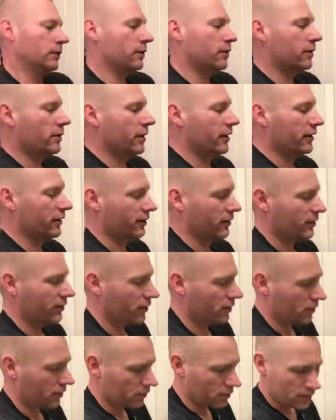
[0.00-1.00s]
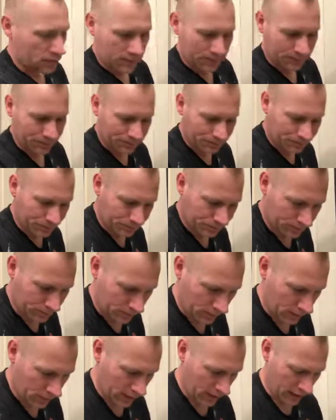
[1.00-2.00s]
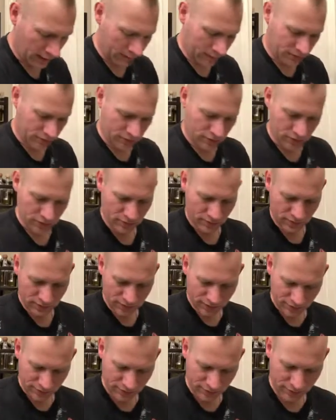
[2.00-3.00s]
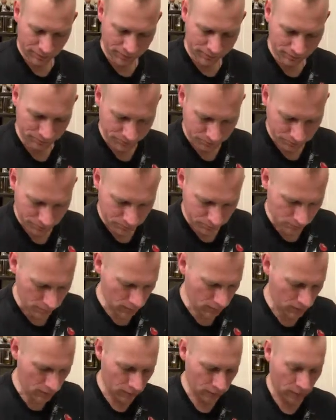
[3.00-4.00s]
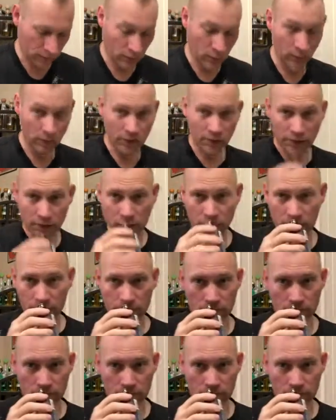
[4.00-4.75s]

All right, so Captain's Choice, North.